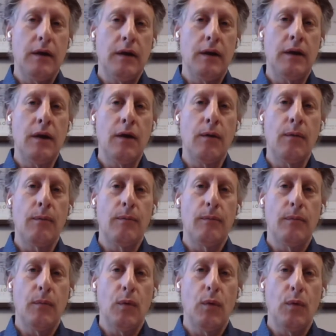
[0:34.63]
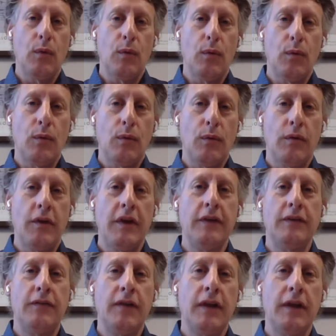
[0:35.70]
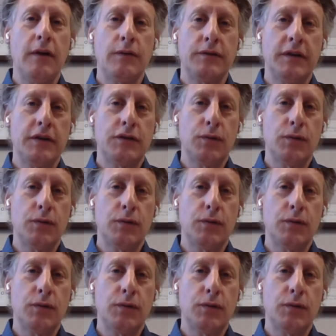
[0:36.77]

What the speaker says: You know, these videos each